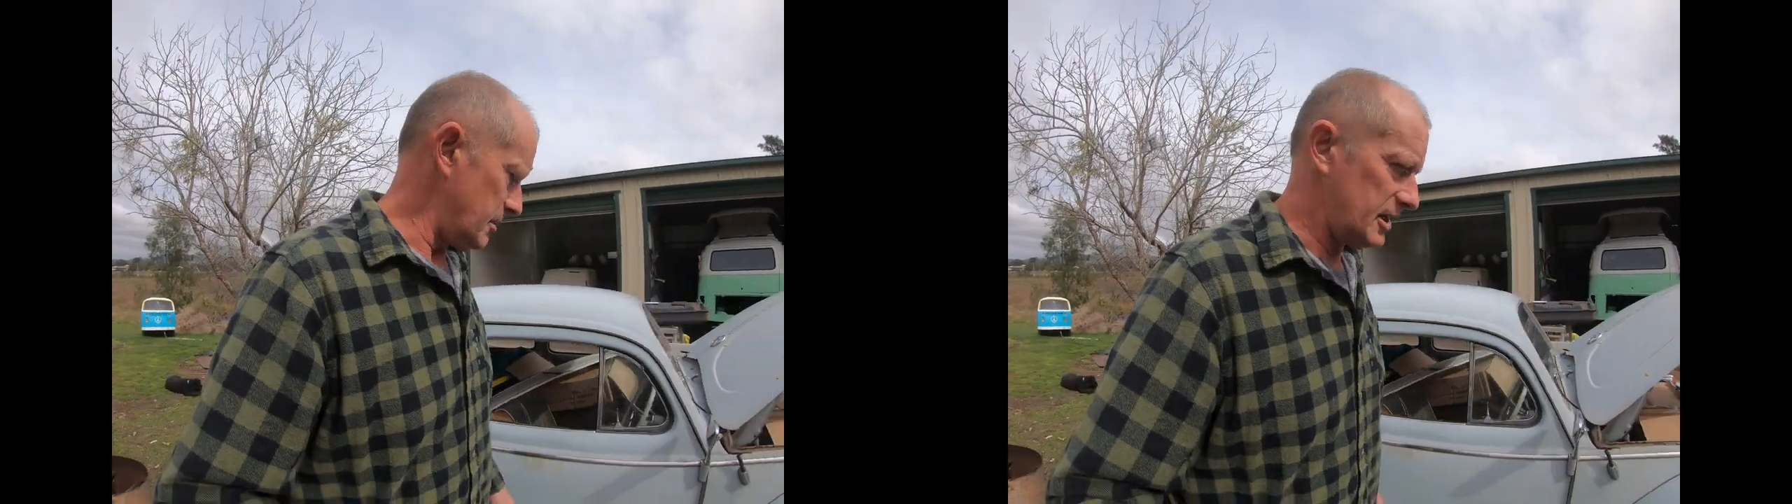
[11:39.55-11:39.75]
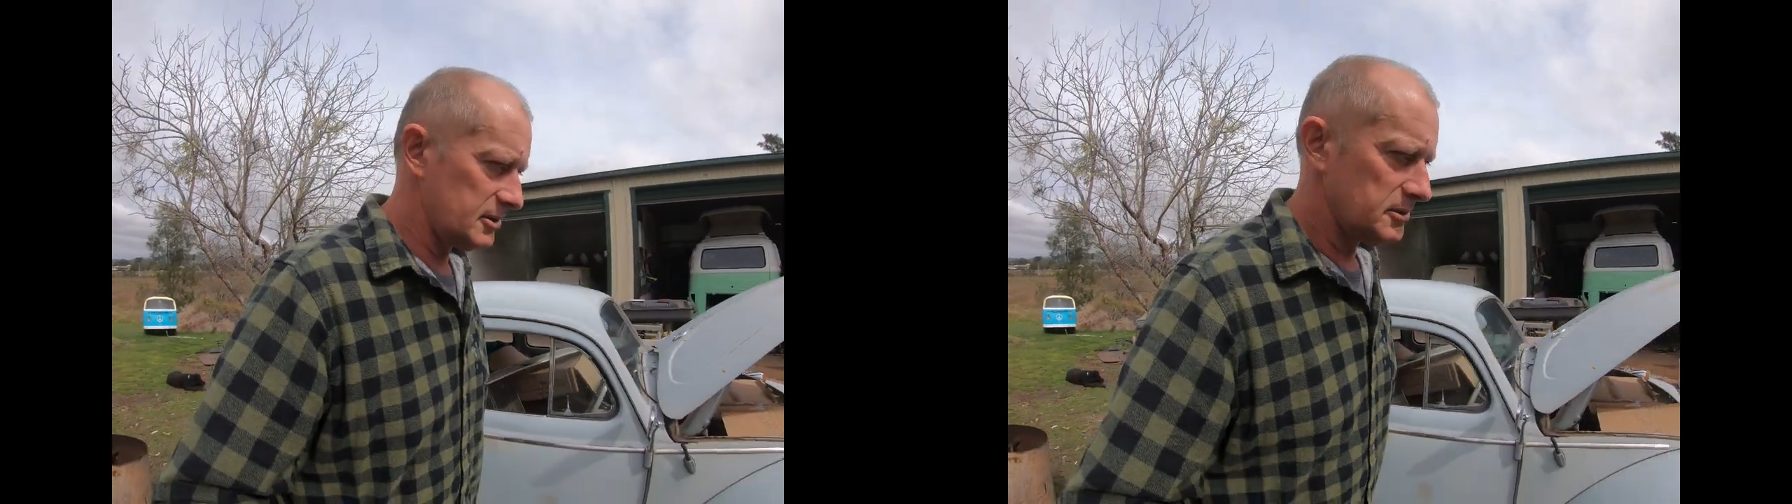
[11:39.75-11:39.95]

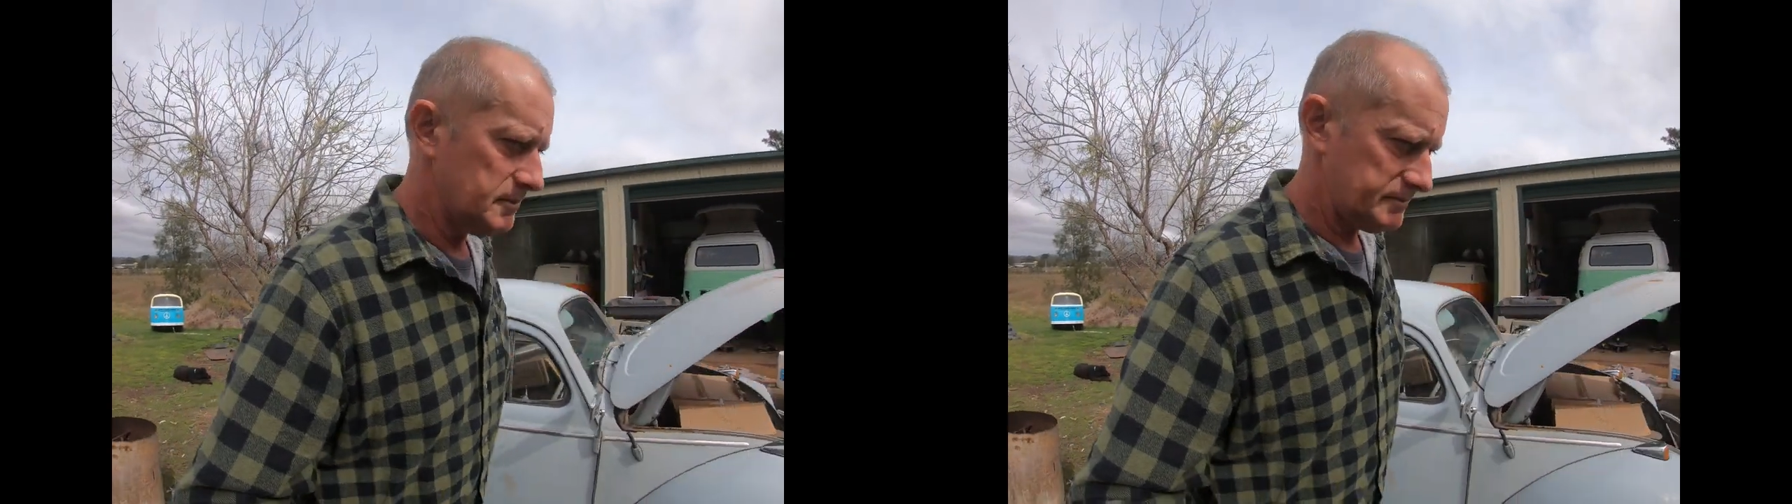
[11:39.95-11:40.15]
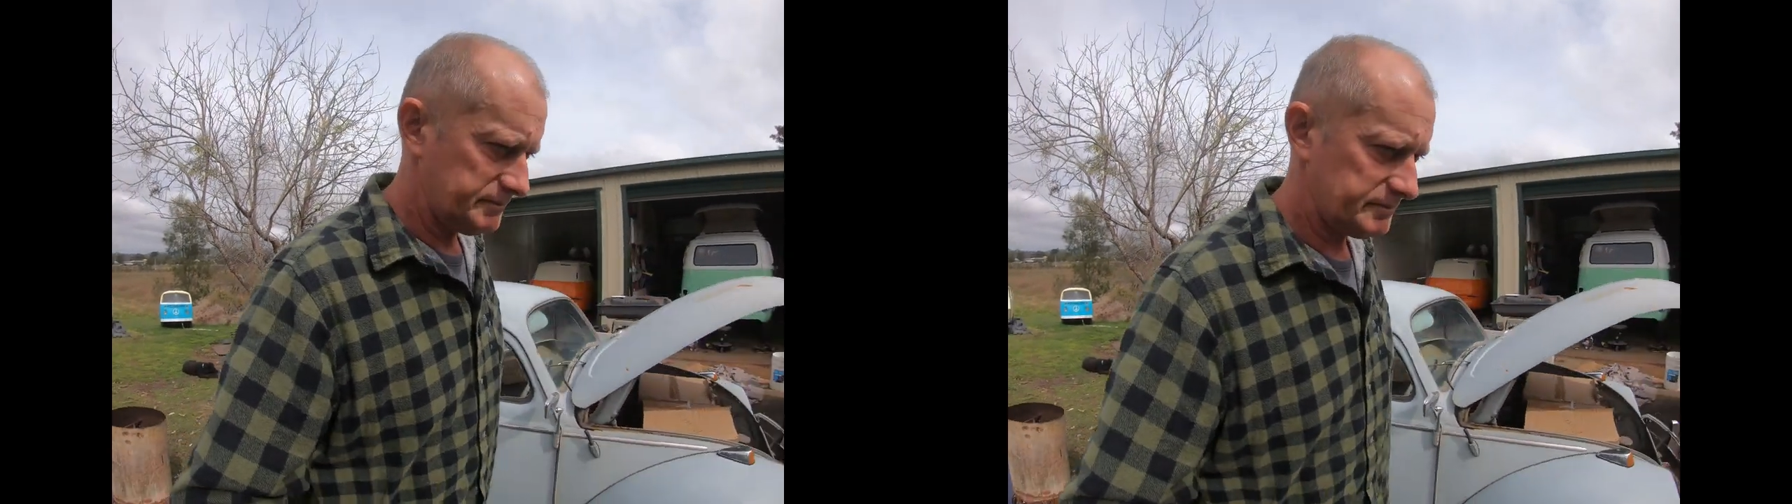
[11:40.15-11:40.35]
metal
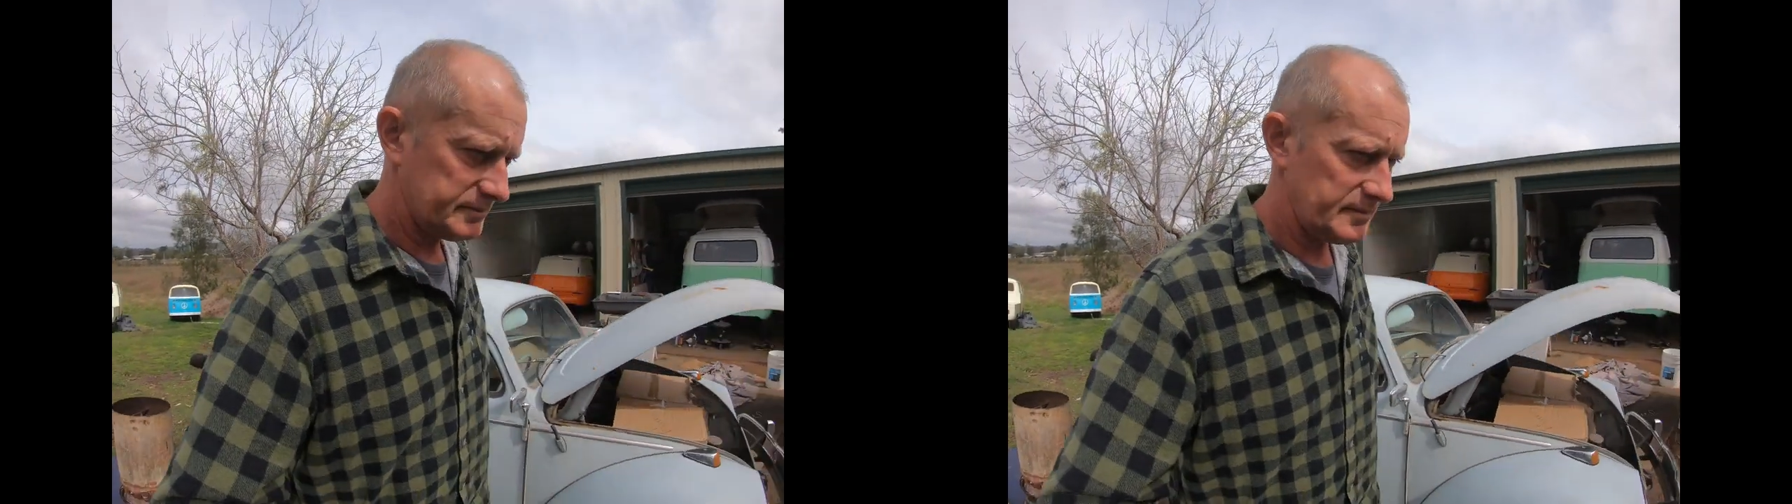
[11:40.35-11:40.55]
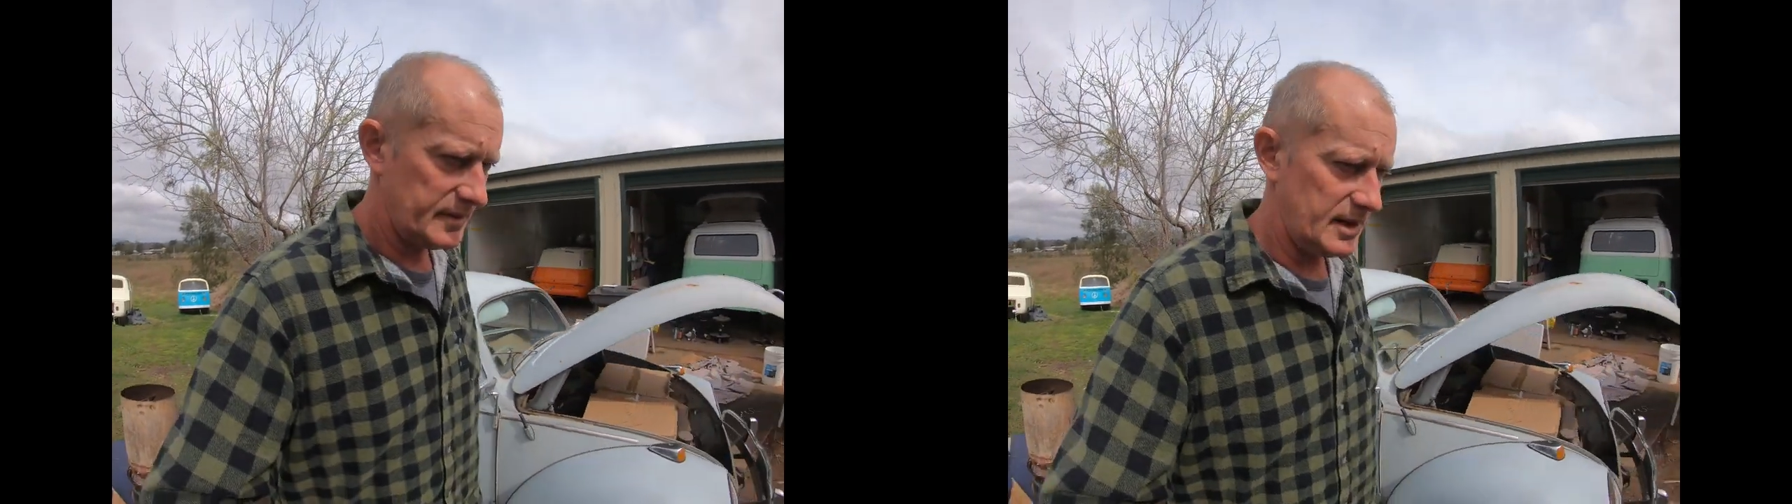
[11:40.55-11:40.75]

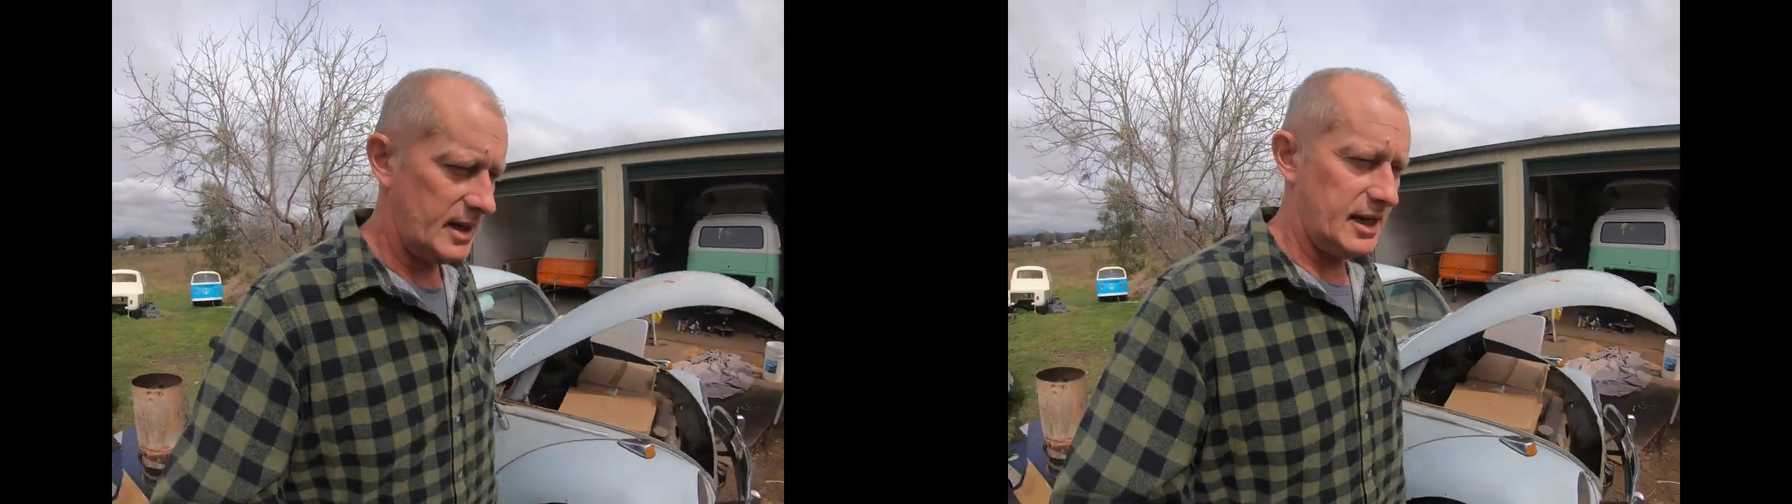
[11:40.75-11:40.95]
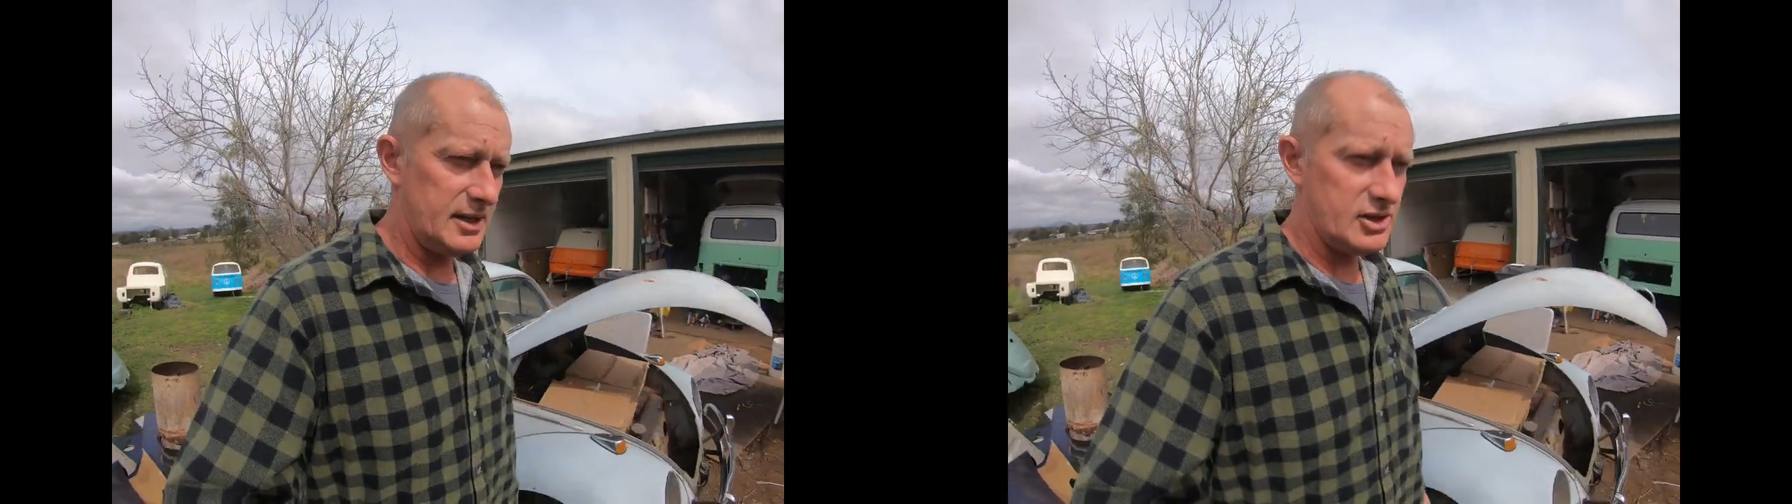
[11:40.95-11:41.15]

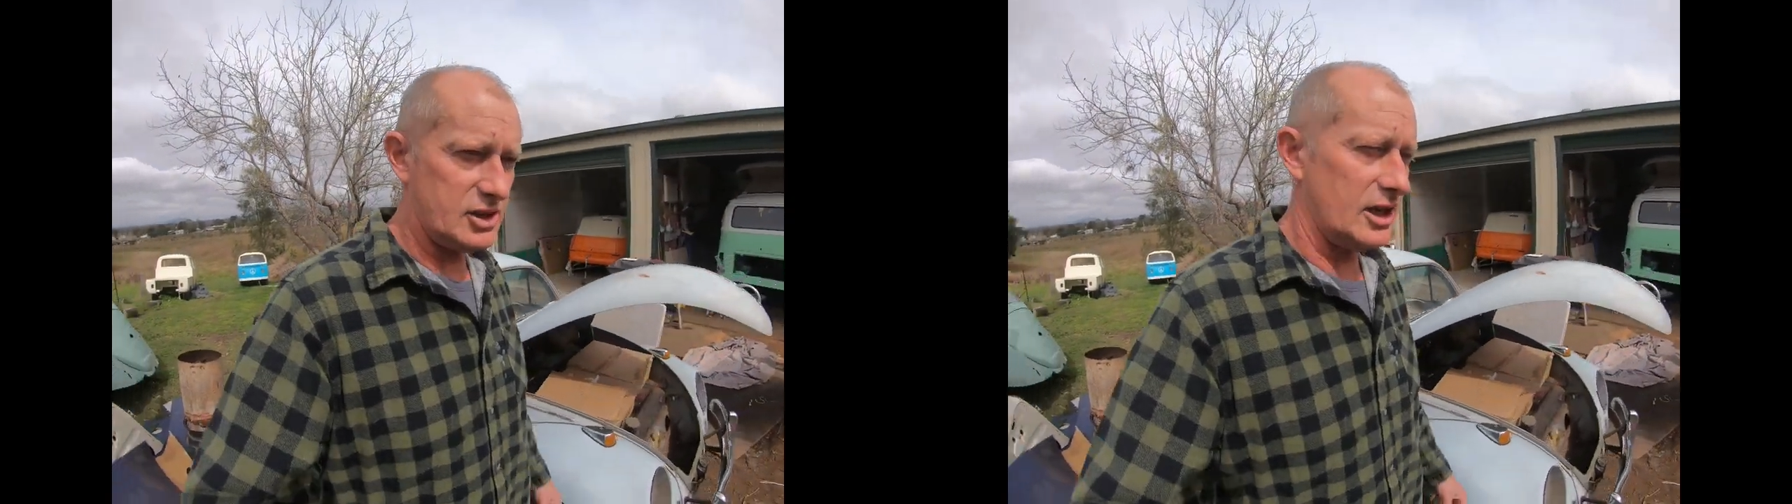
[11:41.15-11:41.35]
and a